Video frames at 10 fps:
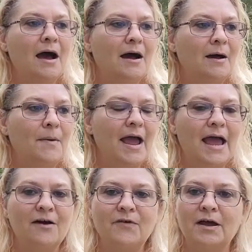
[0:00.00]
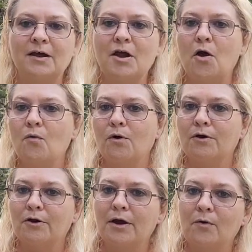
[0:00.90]
I have a
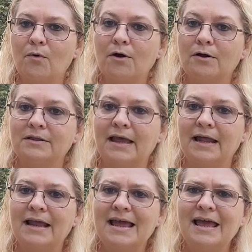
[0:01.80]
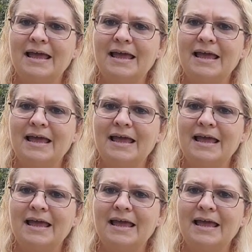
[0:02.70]
coworker at work that